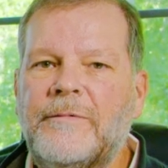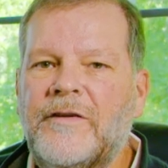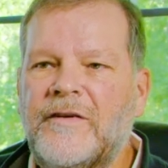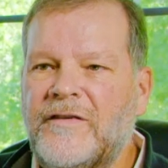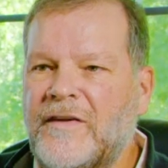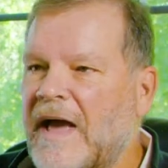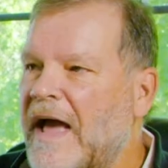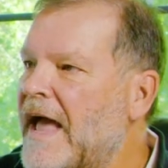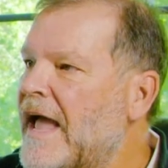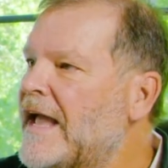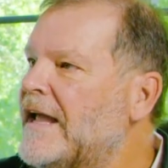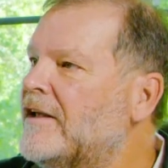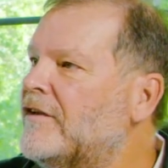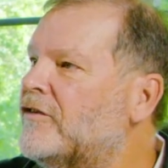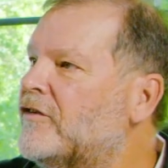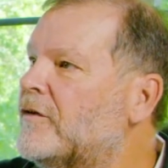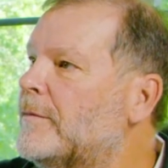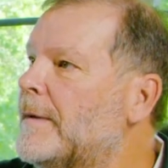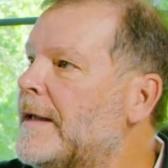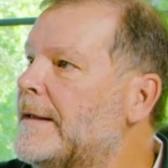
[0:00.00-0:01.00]
today is
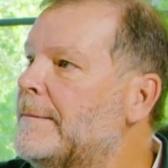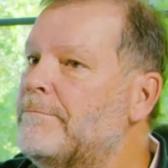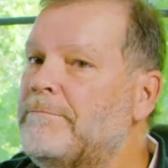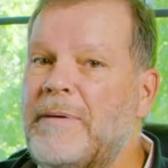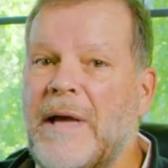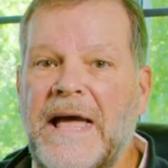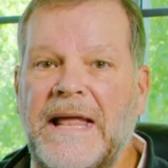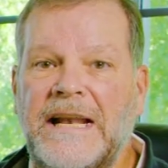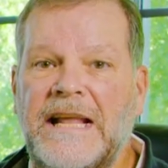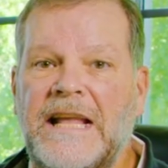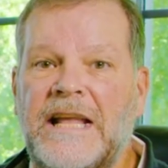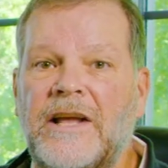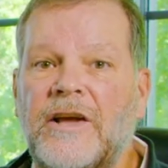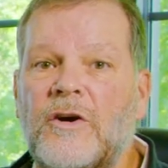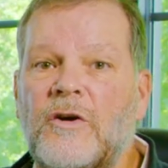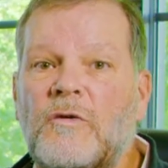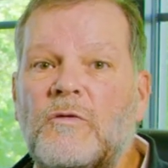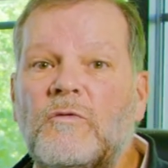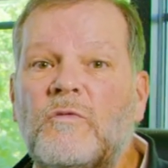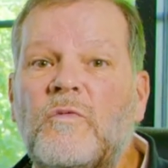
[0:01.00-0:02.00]
to make Benny
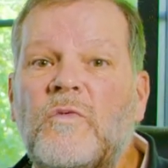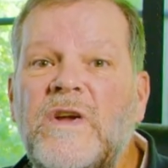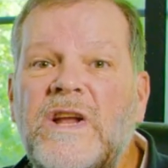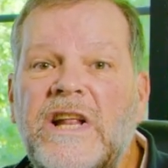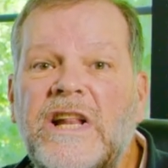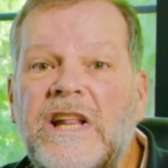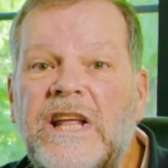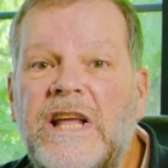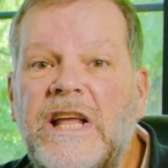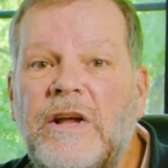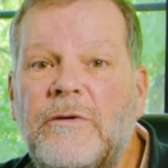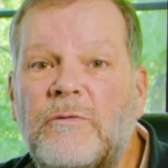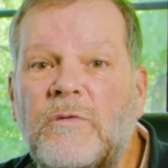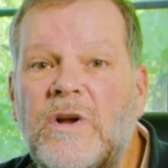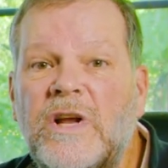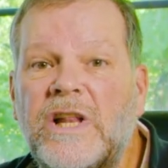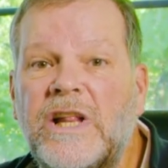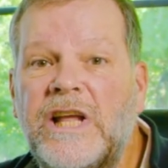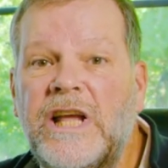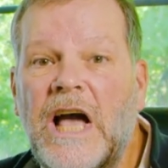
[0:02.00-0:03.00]
really,
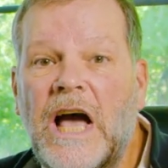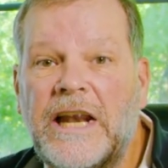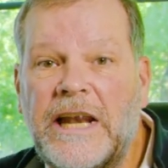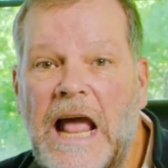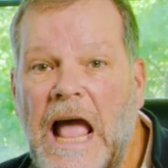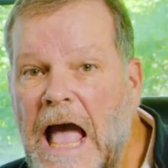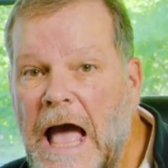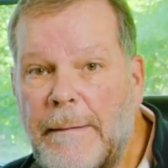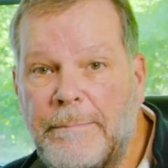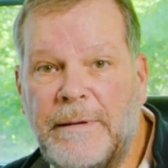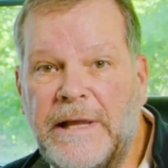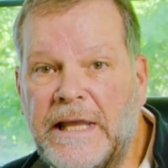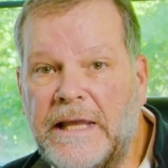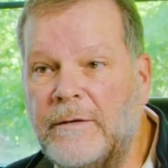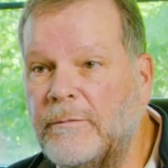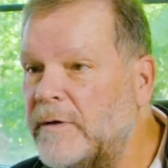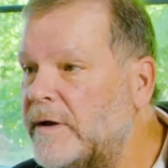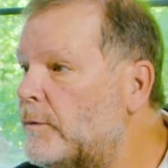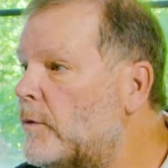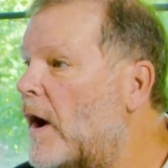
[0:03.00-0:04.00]
really unhappy.
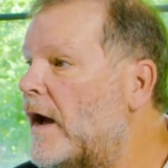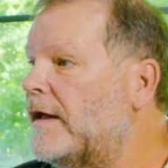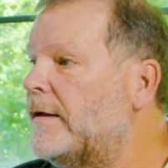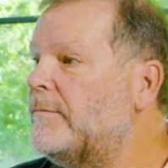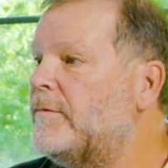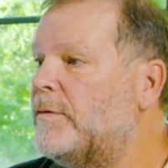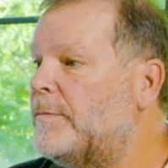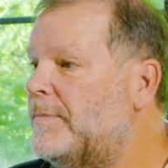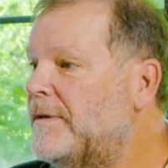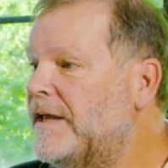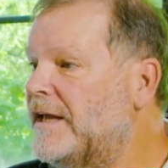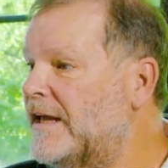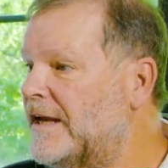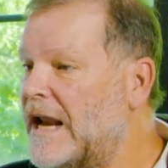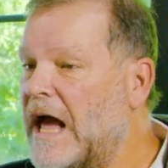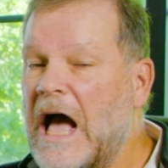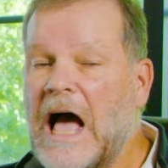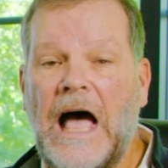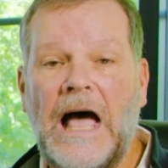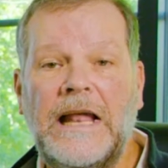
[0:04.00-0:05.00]
We want him to be
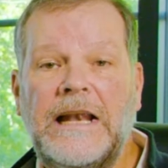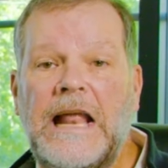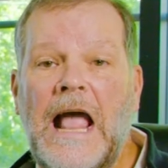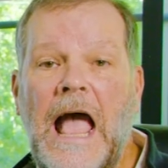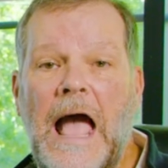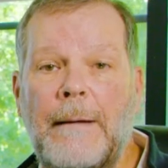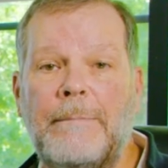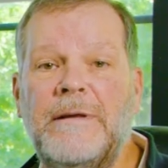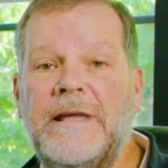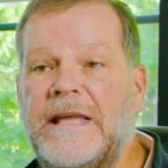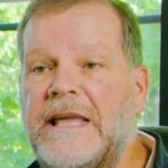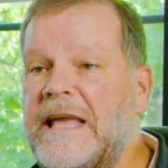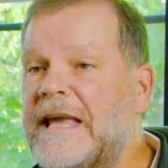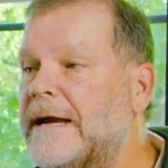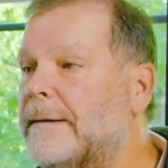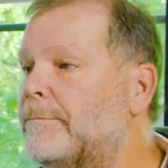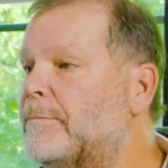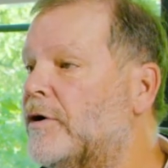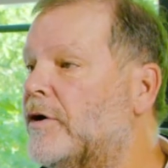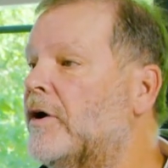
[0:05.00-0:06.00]
an unhappy
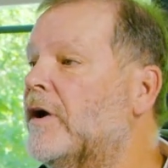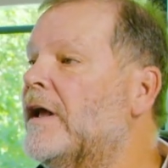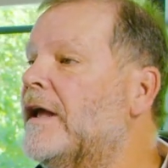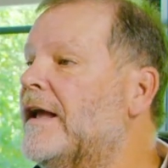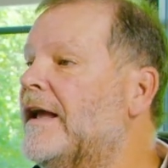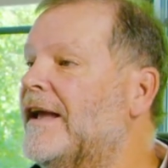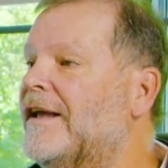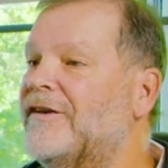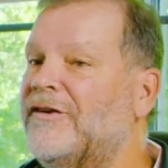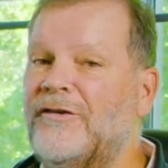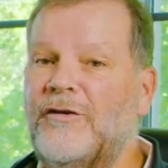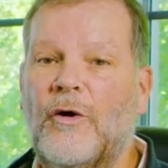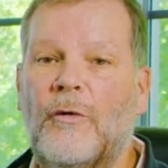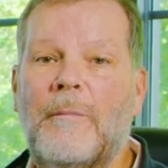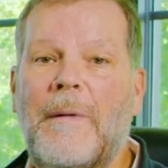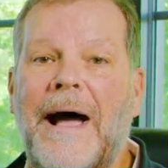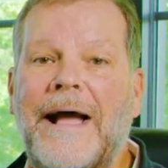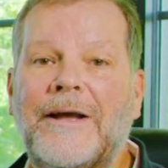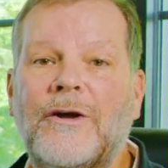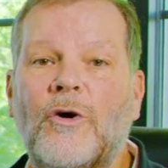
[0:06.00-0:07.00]
camper. And so
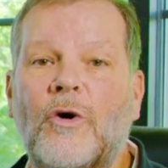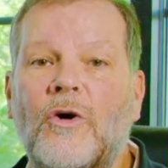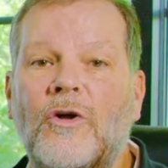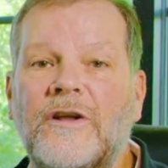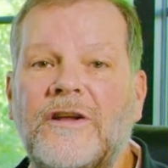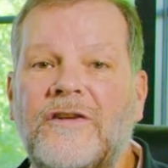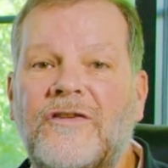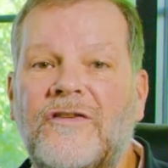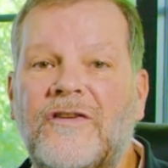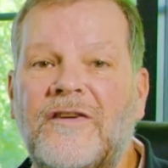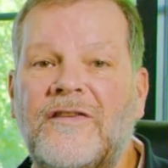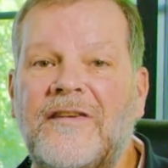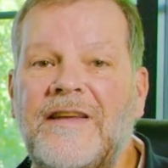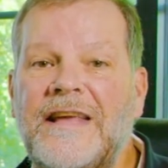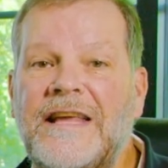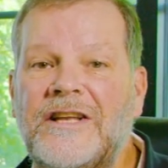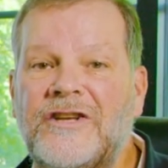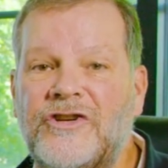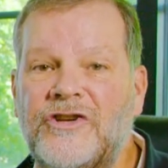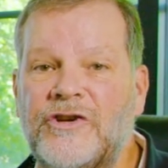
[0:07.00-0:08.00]
my goal is to
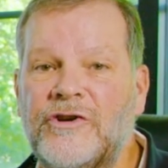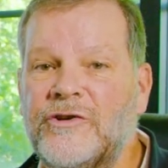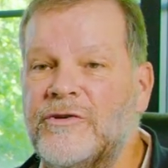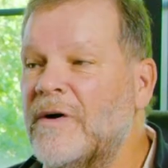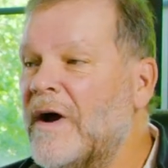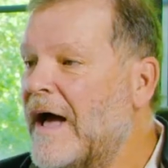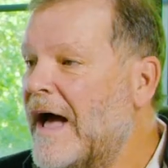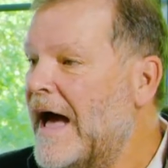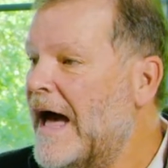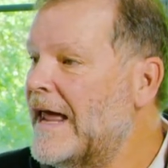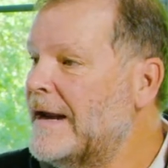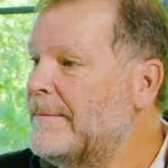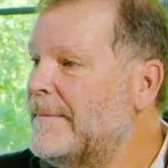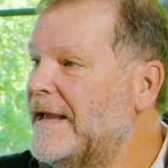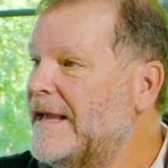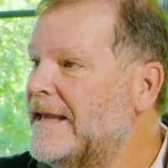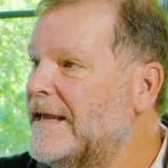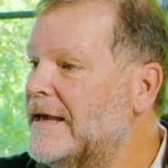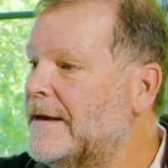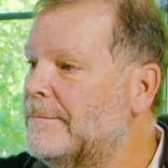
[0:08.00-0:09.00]
teach you how to
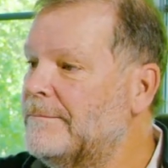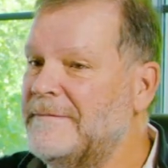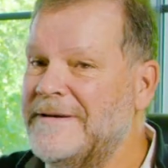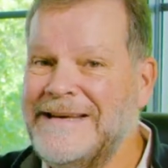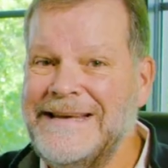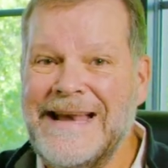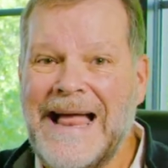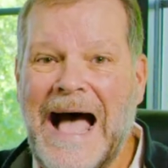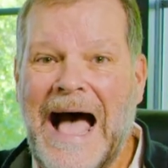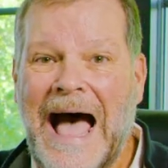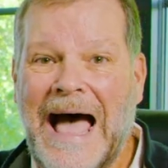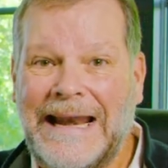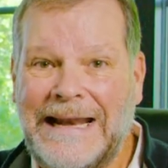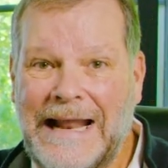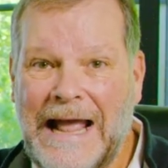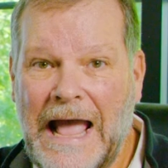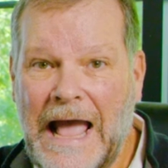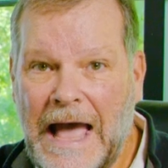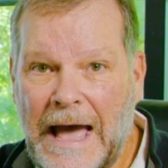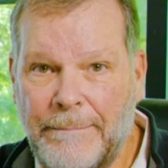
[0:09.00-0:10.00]
make him not
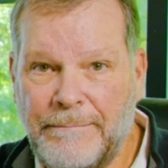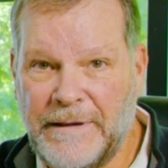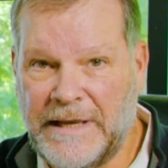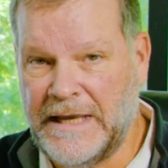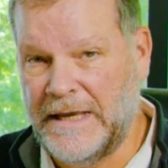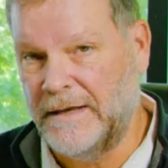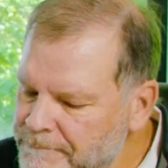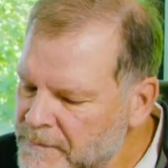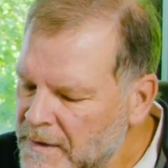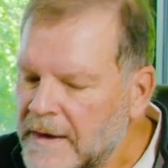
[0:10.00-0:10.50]
happy.